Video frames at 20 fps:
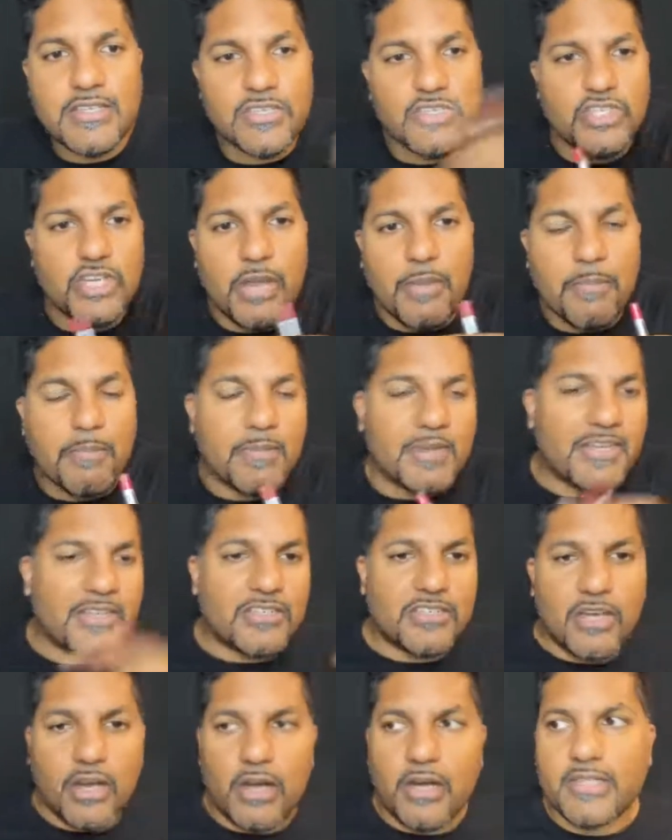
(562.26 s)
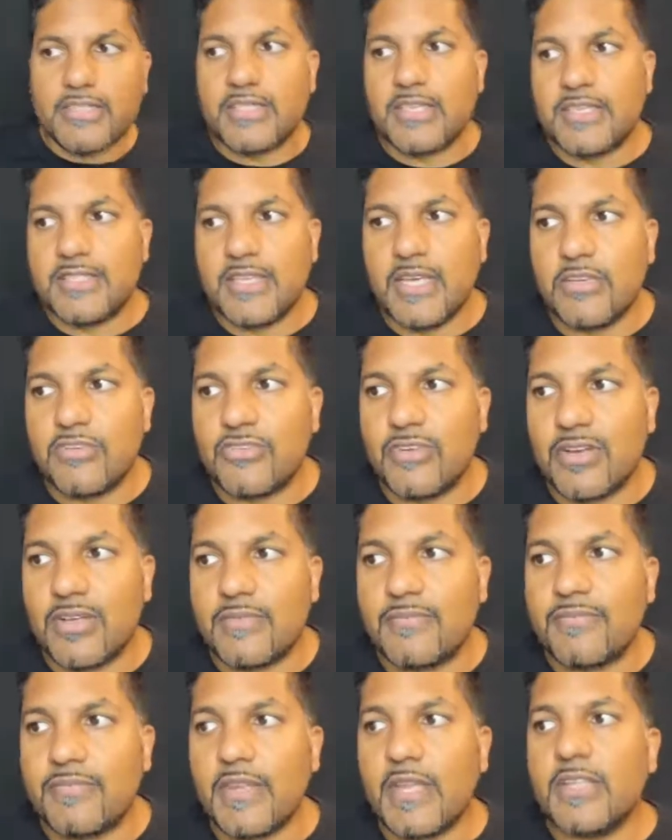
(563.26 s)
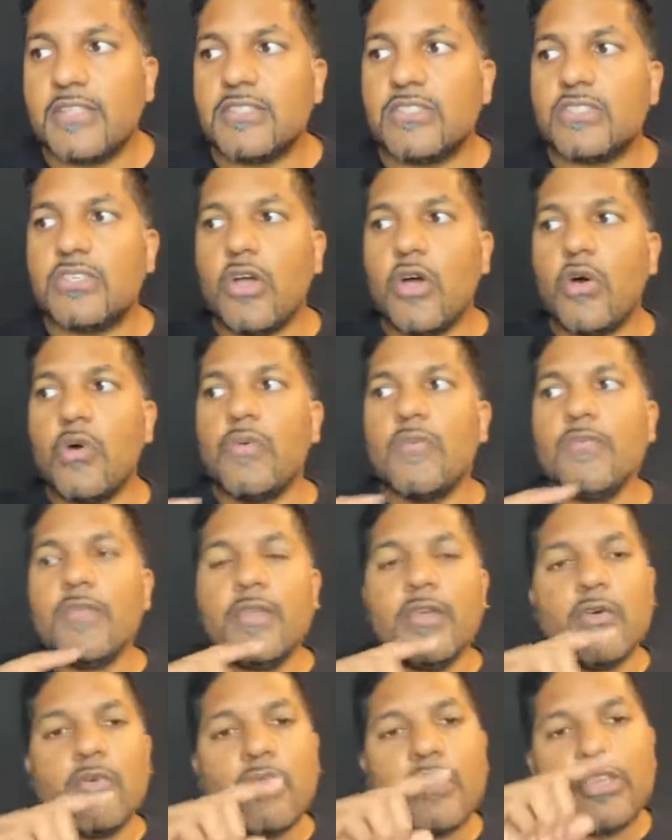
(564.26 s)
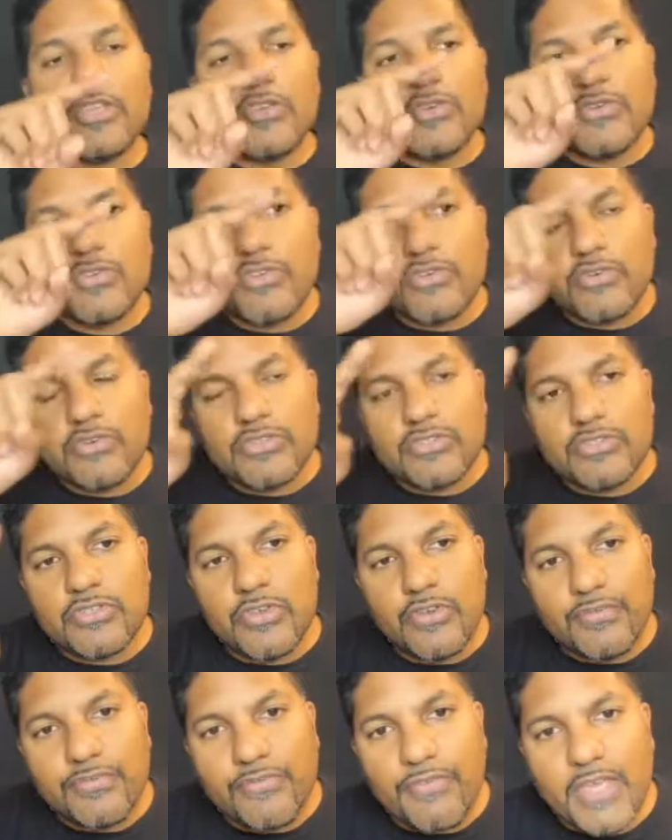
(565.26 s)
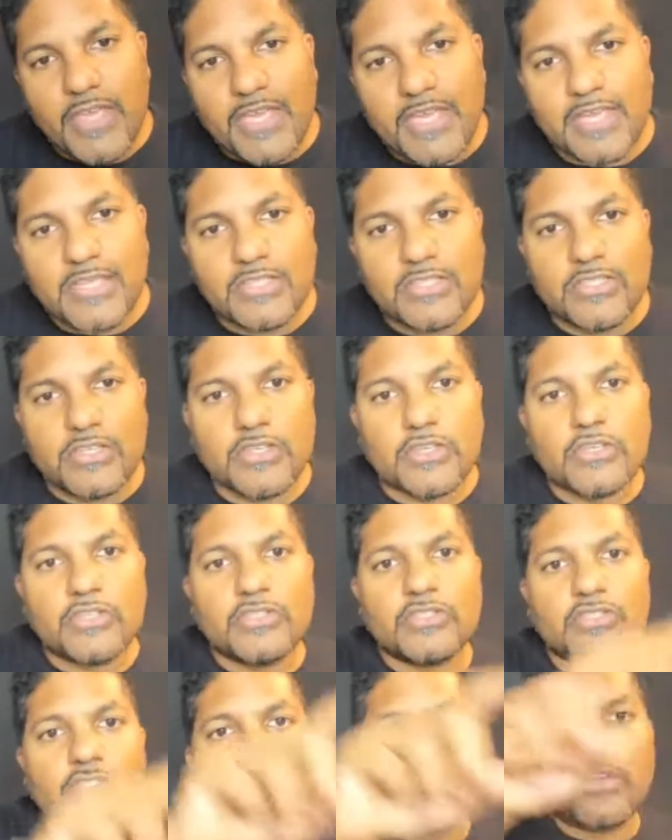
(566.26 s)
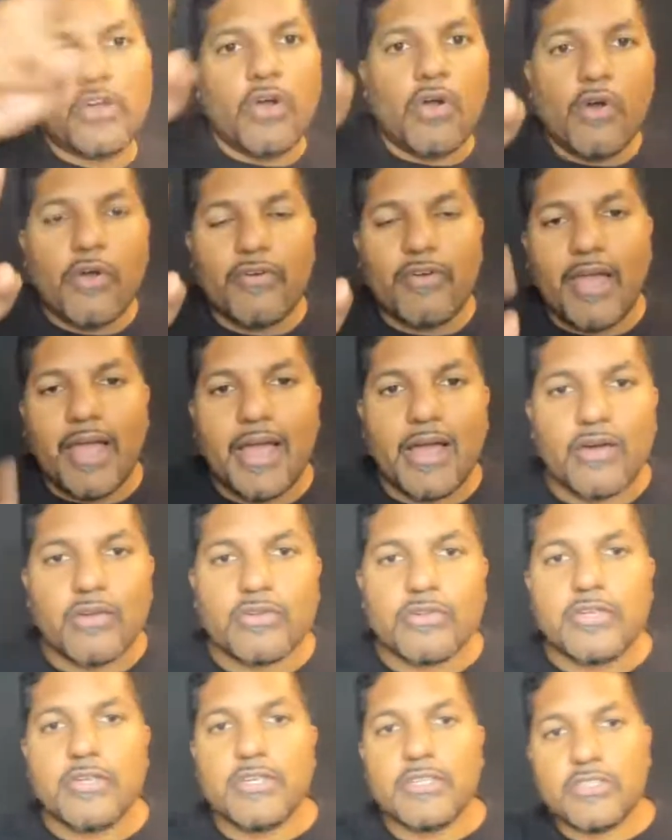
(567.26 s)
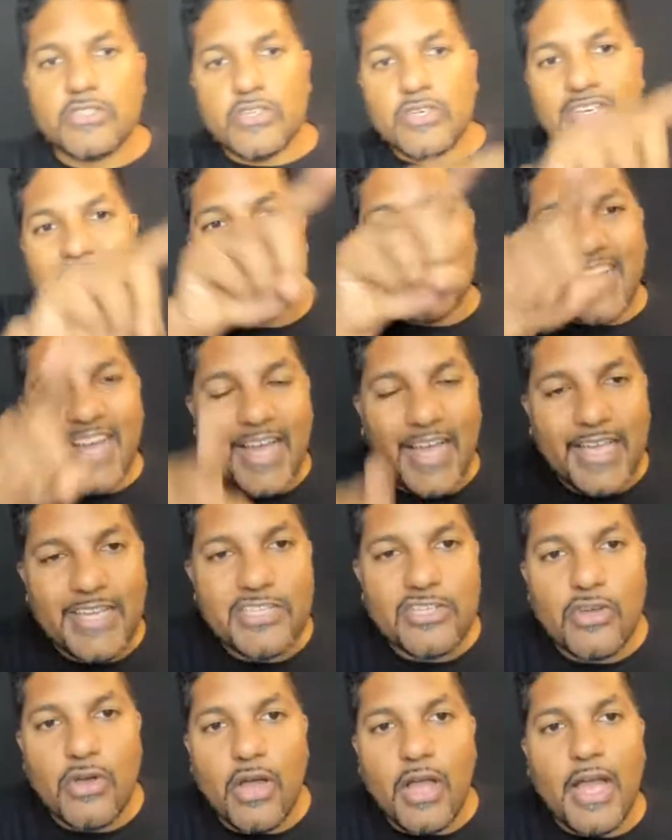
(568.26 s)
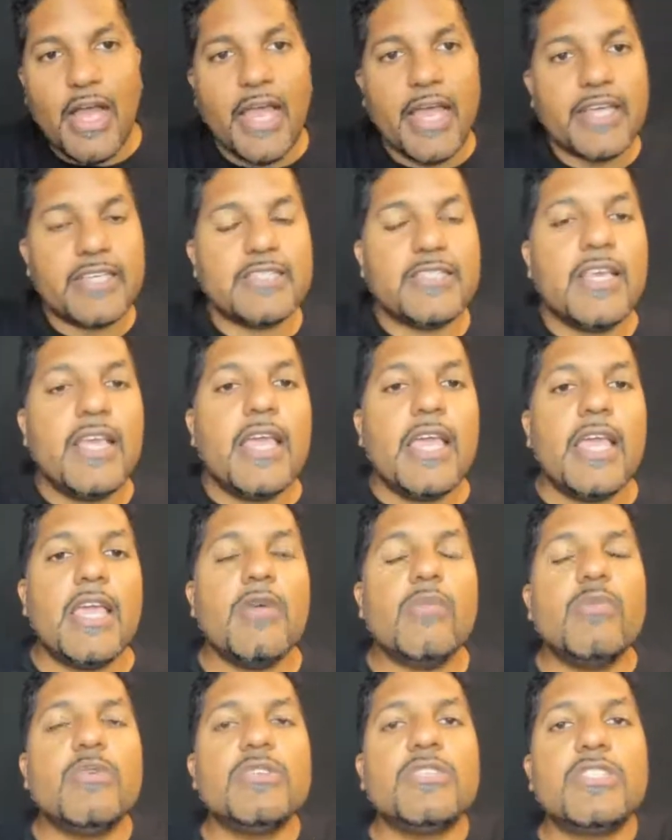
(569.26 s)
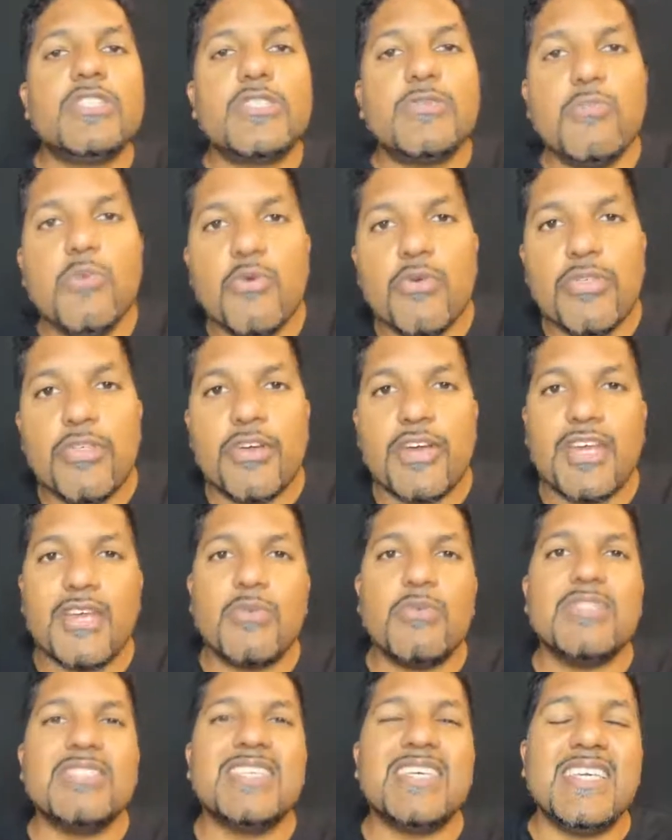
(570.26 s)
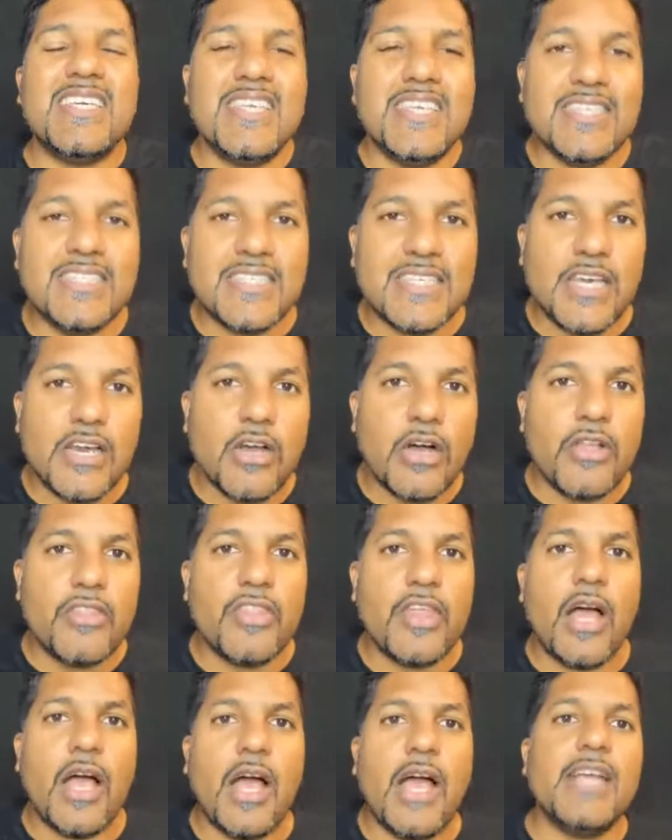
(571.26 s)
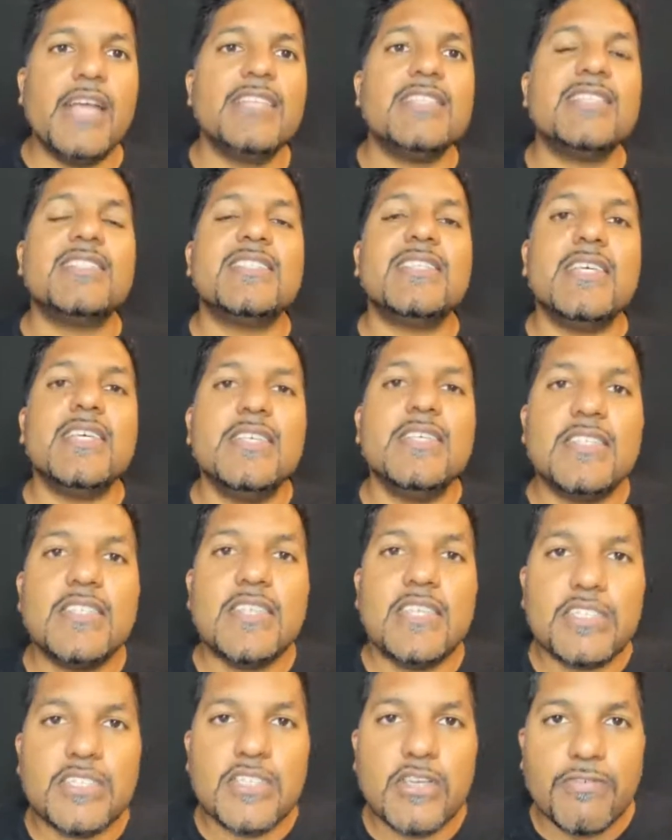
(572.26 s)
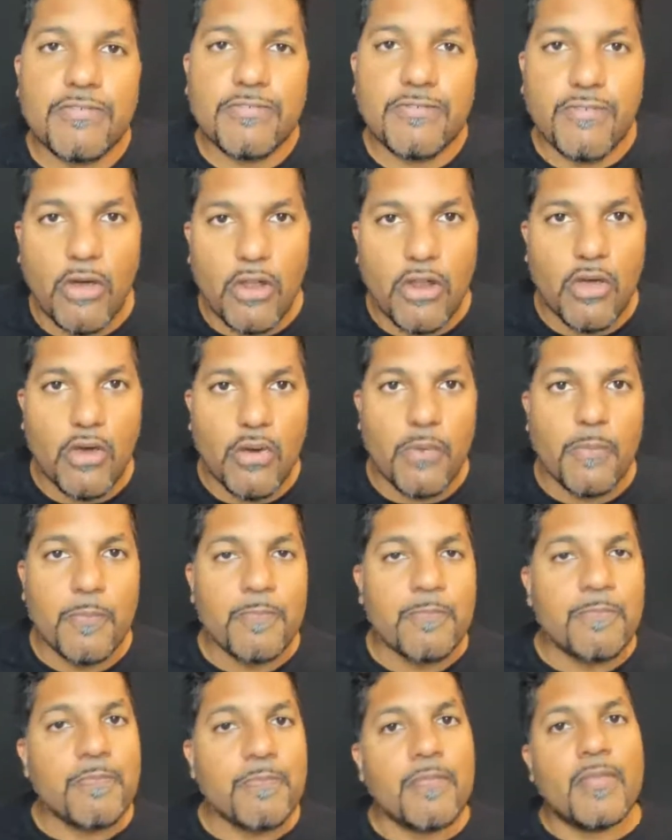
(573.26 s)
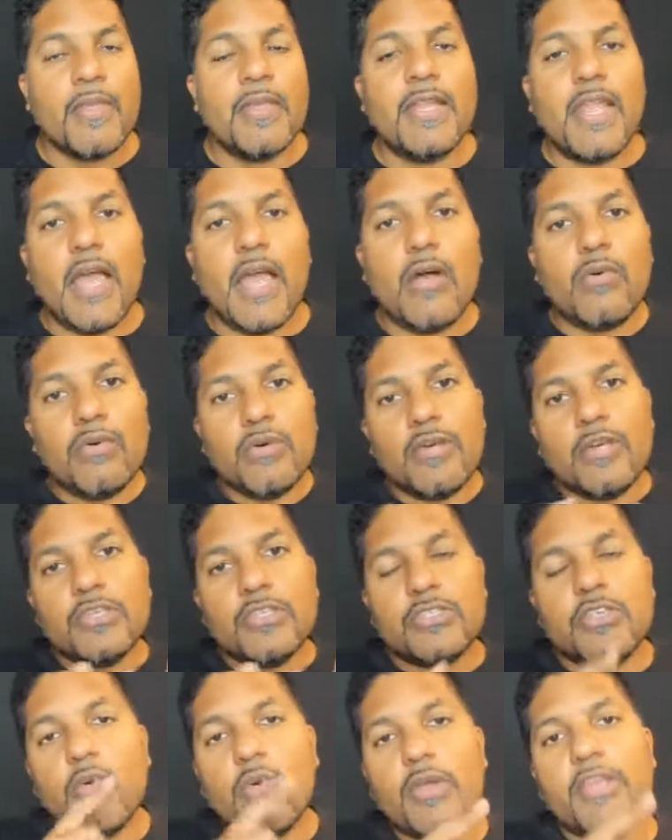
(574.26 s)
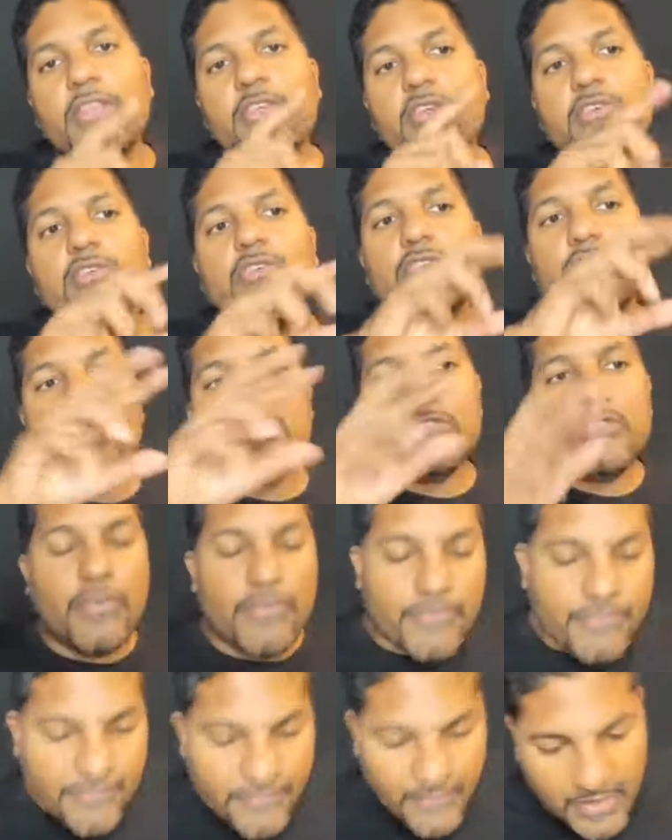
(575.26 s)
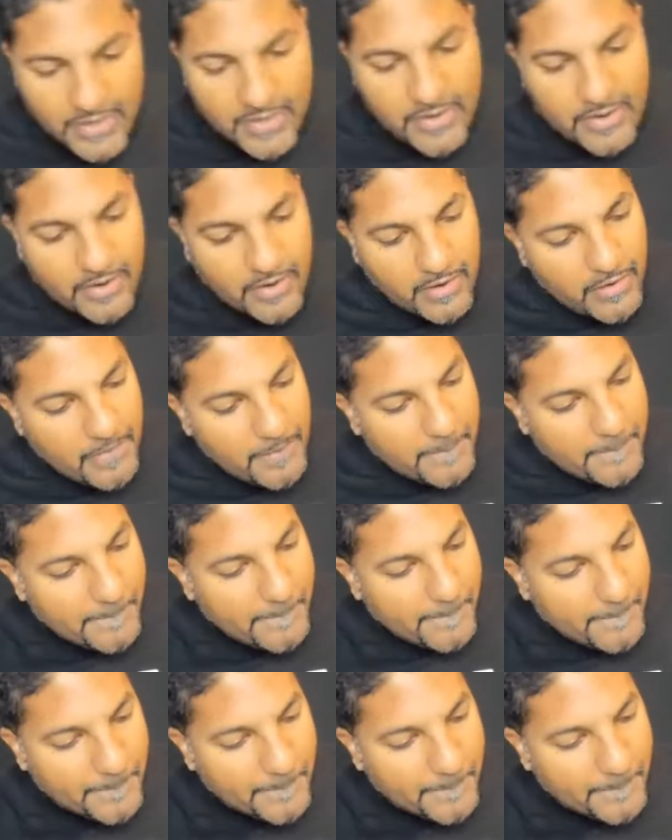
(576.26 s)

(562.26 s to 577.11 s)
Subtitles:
jump and dart, etc. And so when you used your finger to go around, to guide your eyes, it was smoother. It was easier on the eyes. It's easier to follow. Now, so when you use your finger